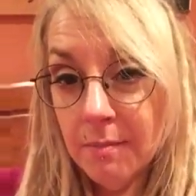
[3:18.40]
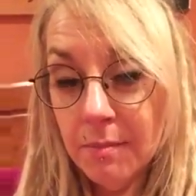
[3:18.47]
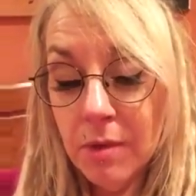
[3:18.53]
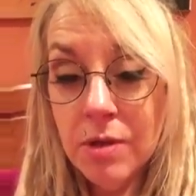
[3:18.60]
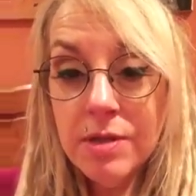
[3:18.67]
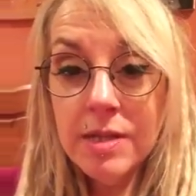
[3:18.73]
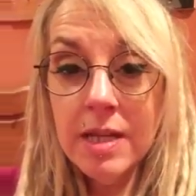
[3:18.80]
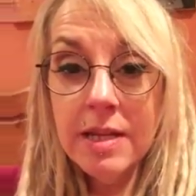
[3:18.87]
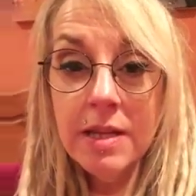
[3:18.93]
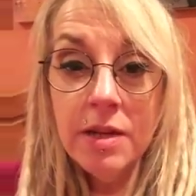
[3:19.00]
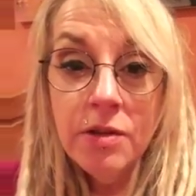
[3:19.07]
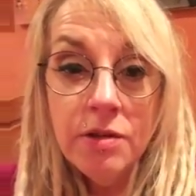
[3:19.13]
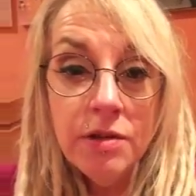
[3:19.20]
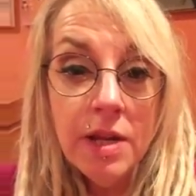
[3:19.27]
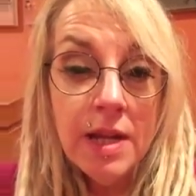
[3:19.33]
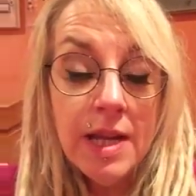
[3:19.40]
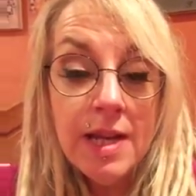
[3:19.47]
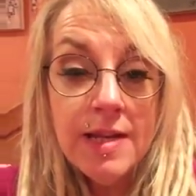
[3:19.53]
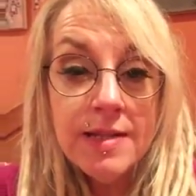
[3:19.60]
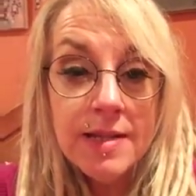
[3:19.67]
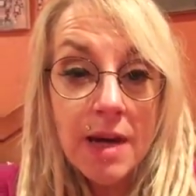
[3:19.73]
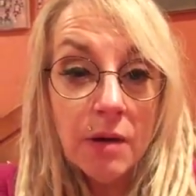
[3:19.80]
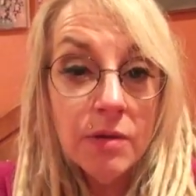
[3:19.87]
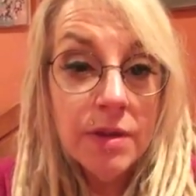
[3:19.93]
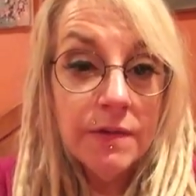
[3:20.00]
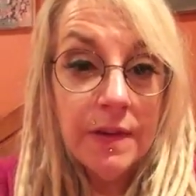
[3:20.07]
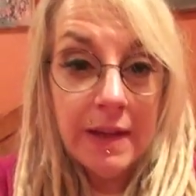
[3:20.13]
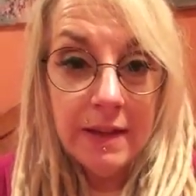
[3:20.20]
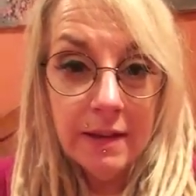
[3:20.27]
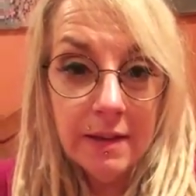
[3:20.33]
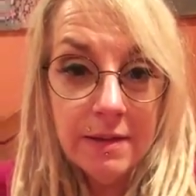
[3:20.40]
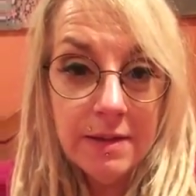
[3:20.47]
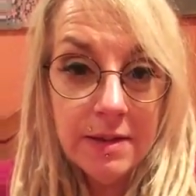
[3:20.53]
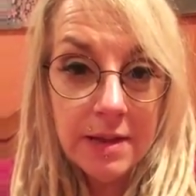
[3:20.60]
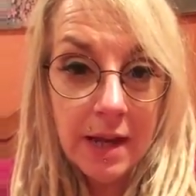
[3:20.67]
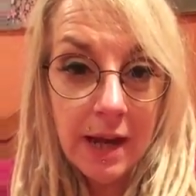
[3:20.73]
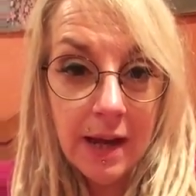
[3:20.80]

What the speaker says: Mostly the south of England